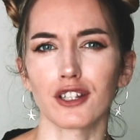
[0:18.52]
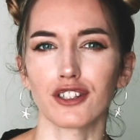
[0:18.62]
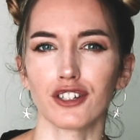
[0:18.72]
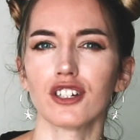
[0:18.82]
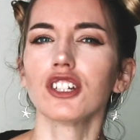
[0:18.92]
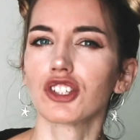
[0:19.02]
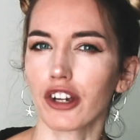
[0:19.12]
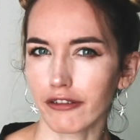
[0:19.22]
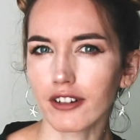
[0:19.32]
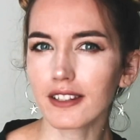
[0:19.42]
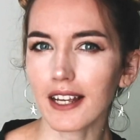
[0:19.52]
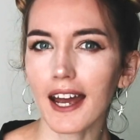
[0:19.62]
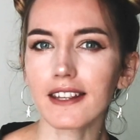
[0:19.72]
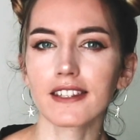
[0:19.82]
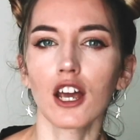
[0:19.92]
into general
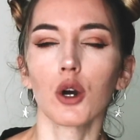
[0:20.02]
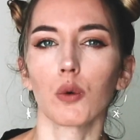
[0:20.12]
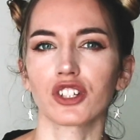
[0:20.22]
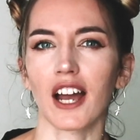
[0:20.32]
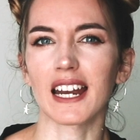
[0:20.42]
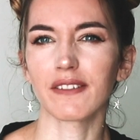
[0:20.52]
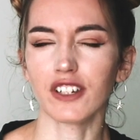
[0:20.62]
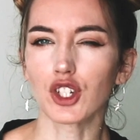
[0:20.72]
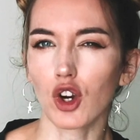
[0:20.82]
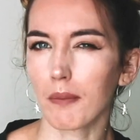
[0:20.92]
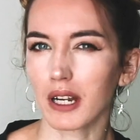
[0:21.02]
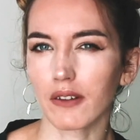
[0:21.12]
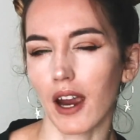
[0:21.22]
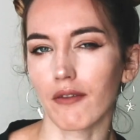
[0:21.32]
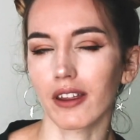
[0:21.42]
sites, which kind of feature a bit
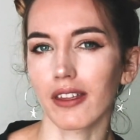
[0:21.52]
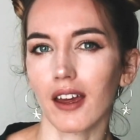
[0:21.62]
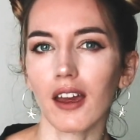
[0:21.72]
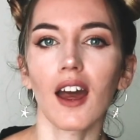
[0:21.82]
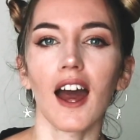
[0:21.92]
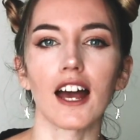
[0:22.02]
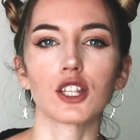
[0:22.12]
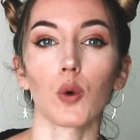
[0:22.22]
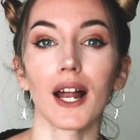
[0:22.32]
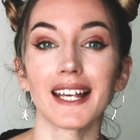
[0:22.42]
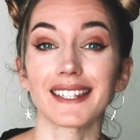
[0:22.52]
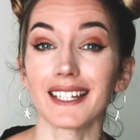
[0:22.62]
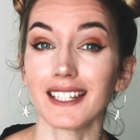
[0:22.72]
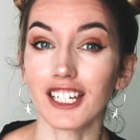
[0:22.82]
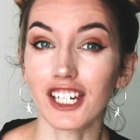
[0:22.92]
of everything, as well as
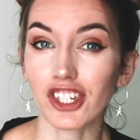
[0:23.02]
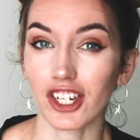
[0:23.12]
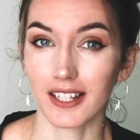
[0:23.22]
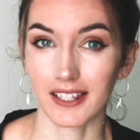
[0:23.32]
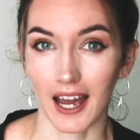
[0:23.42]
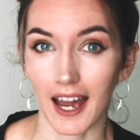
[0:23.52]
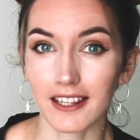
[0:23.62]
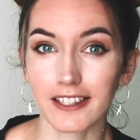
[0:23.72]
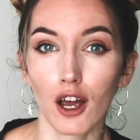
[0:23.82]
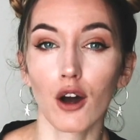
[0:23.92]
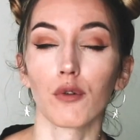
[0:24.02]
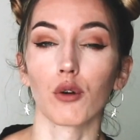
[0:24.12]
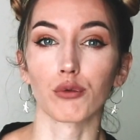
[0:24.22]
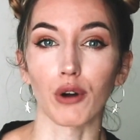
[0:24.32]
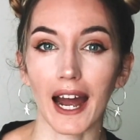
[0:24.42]
niche sites
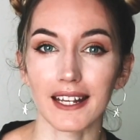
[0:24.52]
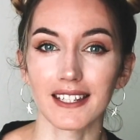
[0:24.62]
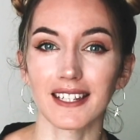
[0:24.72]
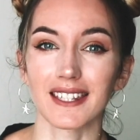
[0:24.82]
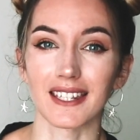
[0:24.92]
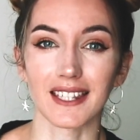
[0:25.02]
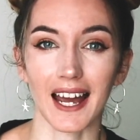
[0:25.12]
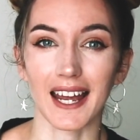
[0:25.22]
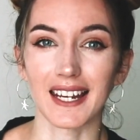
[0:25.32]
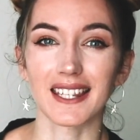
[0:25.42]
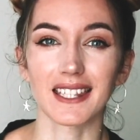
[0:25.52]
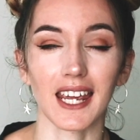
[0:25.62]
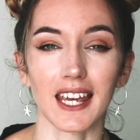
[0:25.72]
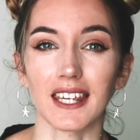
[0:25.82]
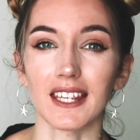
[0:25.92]
for writers, designers,
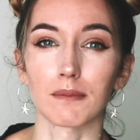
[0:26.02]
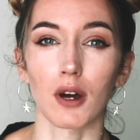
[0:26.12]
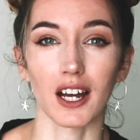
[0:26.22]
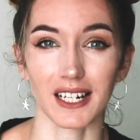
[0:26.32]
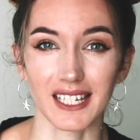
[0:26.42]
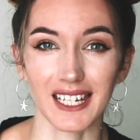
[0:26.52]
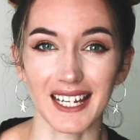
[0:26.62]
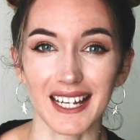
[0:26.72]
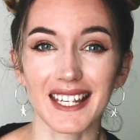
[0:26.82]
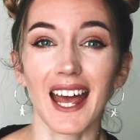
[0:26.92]
techies, marketeers,